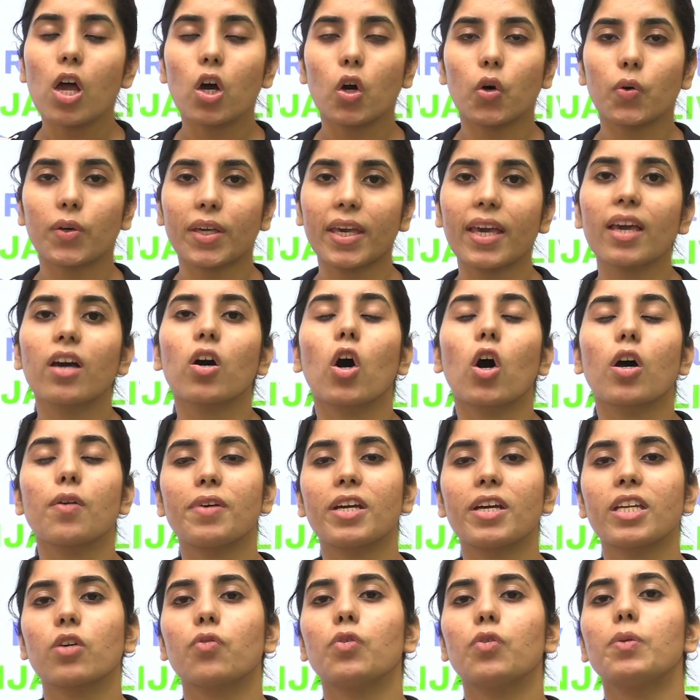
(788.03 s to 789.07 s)
okay, or
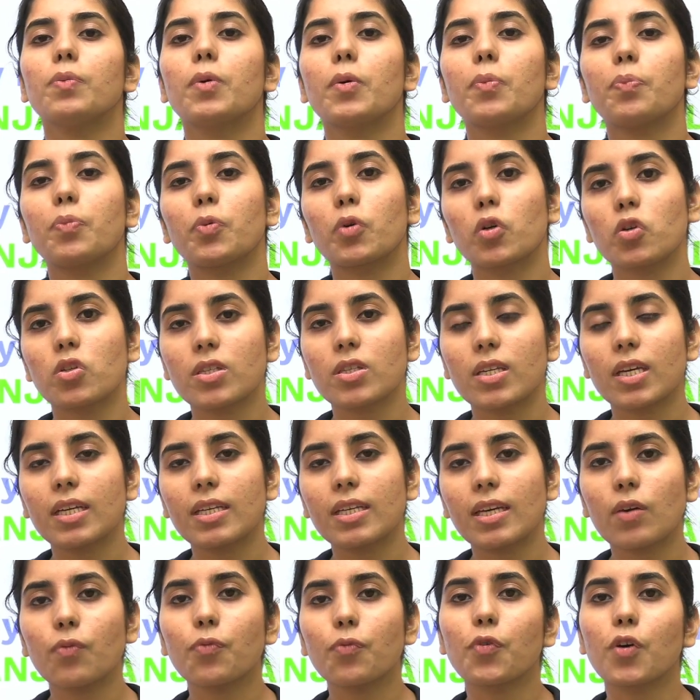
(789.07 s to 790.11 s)
when you will be
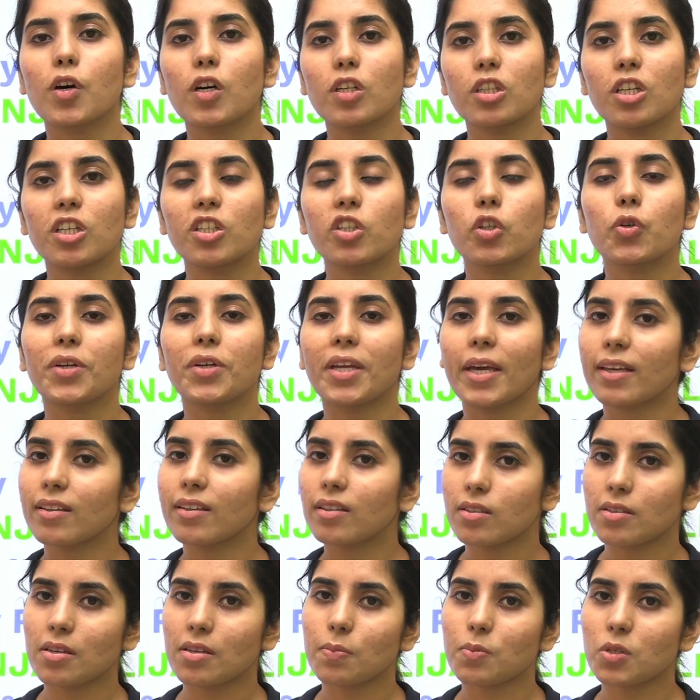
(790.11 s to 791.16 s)
proceeding further to take
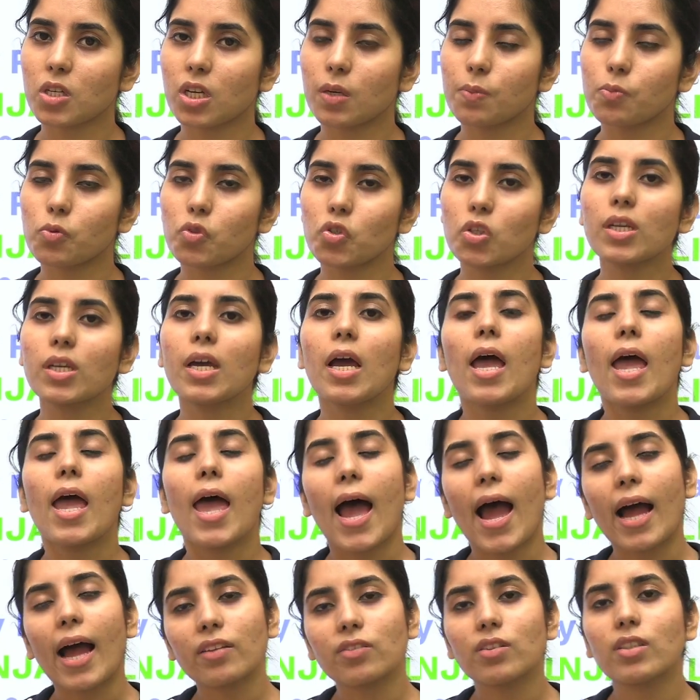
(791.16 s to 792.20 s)
the subscription,
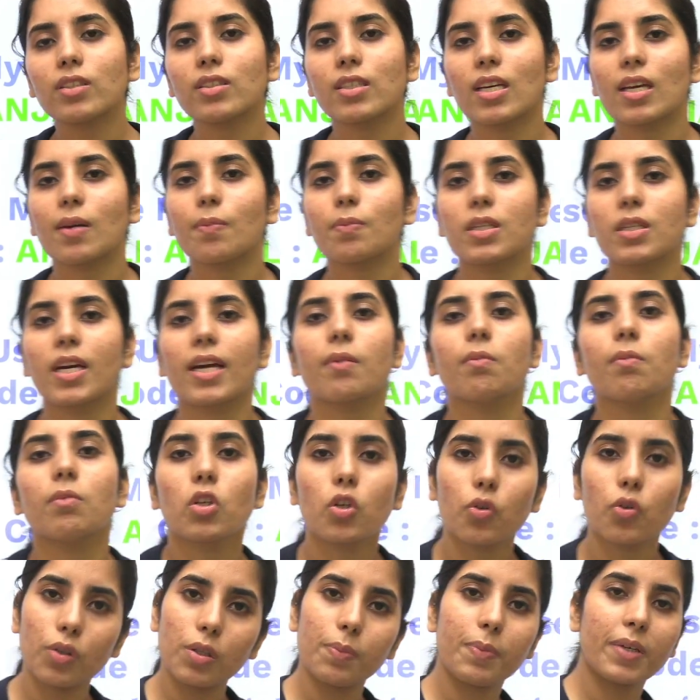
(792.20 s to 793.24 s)
at the same time
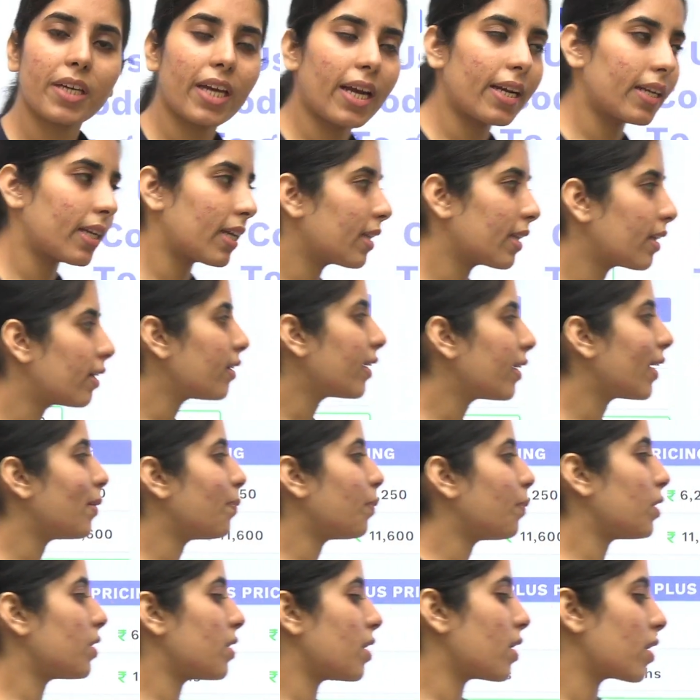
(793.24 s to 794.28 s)
you will be getting the
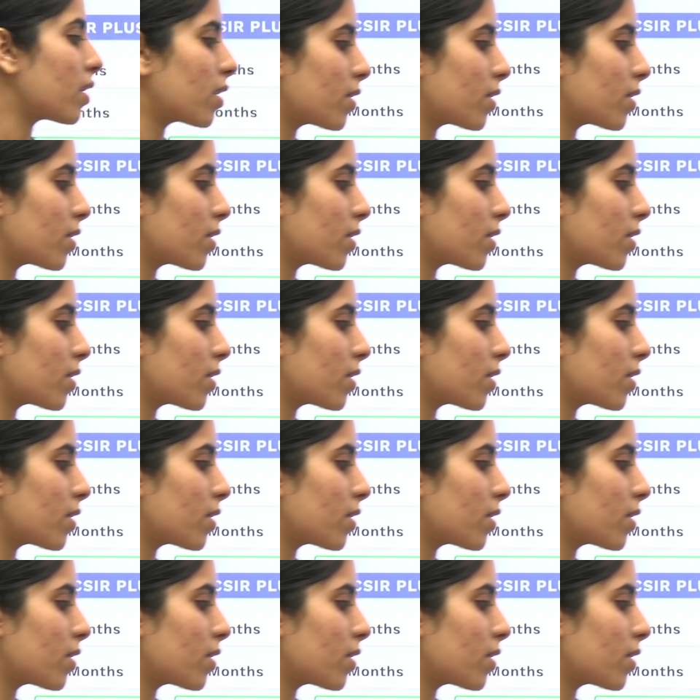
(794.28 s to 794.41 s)
10%